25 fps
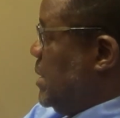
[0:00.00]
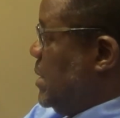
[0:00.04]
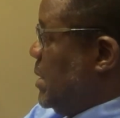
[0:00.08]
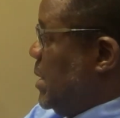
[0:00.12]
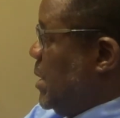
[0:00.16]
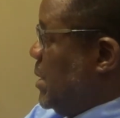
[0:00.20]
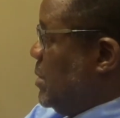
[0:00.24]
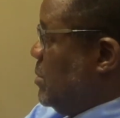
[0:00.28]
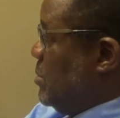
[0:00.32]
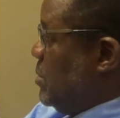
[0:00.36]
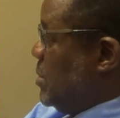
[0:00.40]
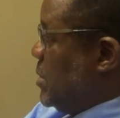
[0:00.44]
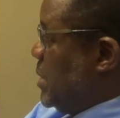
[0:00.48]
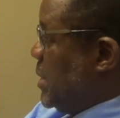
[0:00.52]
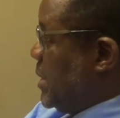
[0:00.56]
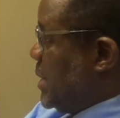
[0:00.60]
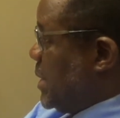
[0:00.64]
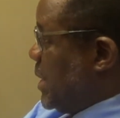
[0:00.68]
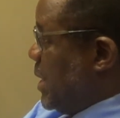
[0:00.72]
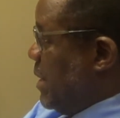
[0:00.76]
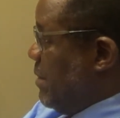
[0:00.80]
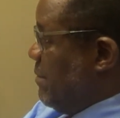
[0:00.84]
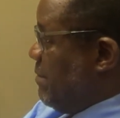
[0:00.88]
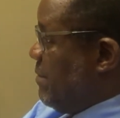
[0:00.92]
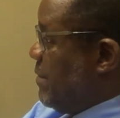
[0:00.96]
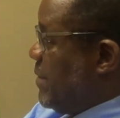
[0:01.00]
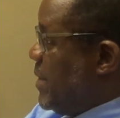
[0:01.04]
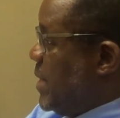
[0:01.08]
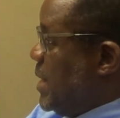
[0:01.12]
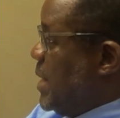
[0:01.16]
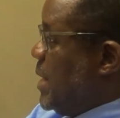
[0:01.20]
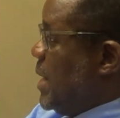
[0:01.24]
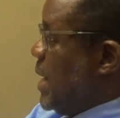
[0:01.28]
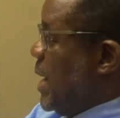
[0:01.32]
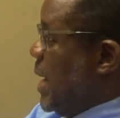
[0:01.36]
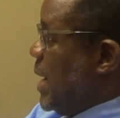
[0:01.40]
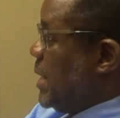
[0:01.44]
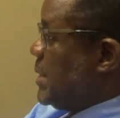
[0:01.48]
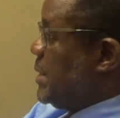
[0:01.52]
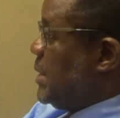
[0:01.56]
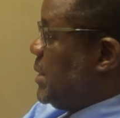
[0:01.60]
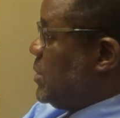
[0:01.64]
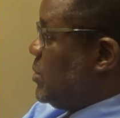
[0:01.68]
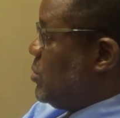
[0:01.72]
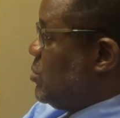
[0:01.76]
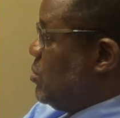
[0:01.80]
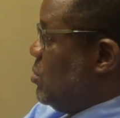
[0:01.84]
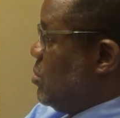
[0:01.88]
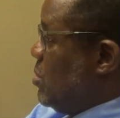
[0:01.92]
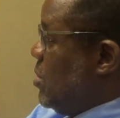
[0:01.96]
They don't have
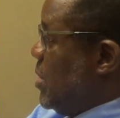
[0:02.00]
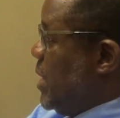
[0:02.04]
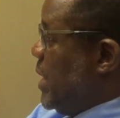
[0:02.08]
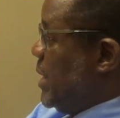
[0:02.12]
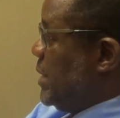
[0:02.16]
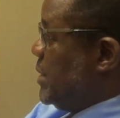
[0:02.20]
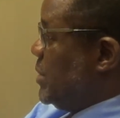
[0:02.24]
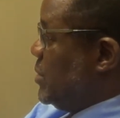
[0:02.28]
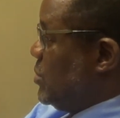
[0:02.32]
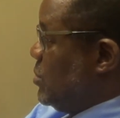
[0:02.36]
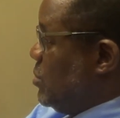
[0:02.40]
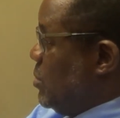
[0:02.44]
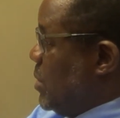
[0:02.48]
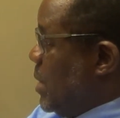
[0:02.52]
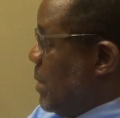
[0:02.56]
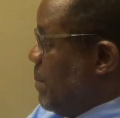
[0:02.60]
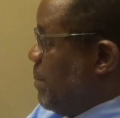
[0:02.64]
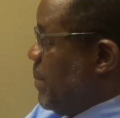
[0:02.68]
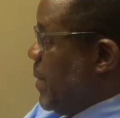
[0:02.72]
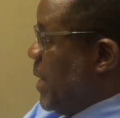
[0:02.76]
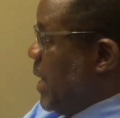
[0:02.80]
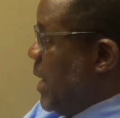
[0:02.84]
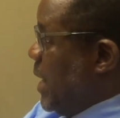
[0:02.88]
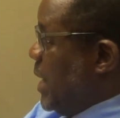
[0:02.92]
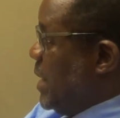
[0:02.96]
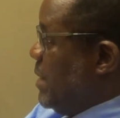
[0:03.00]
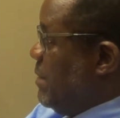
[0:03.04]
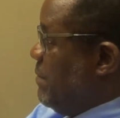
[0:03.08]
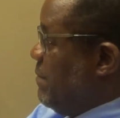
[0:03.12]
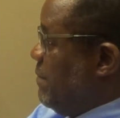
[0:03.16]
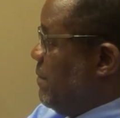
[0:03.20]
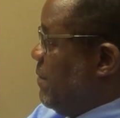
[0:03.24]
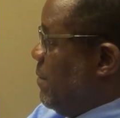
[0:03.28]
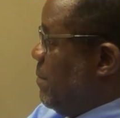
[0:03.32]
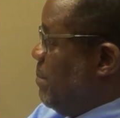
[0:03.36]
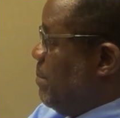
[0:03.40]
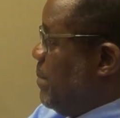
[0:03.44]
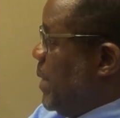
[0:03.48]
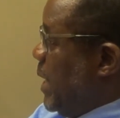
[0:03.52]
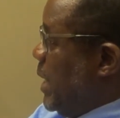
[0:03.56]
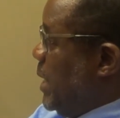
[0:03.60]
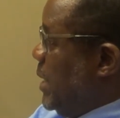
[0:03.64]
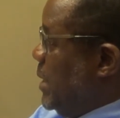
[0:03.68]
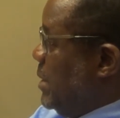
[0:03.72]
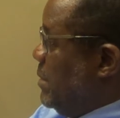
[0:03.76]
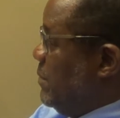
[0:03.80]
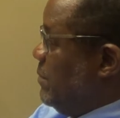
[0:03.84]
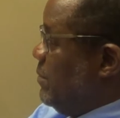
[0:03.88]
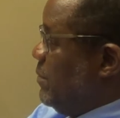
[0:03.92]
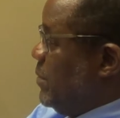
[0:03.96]
access to lawyers to apply for
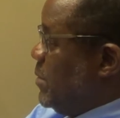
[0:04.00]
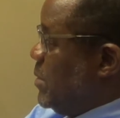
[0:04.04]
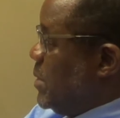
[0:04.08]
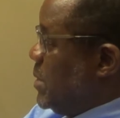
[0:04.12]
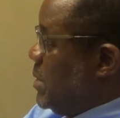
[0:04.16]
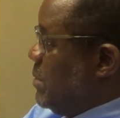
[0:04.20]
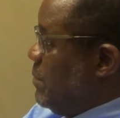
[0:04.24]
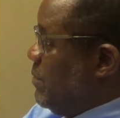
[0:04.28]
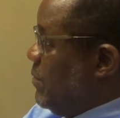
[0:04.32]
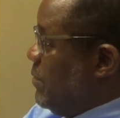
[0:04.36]
bail for